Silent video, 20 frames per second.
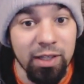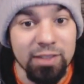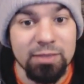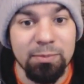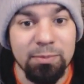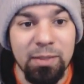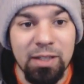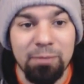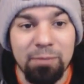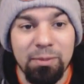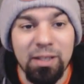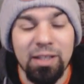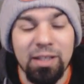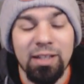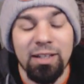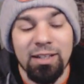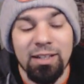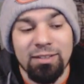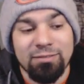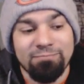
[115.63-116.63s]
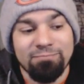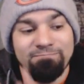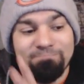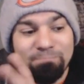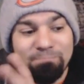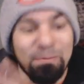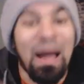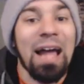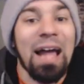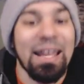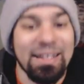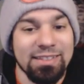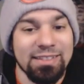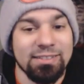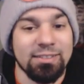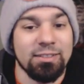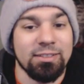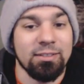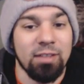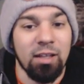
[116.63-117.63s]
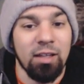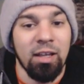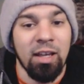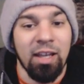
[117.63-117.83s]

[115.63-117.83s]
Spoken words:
It's me being biased.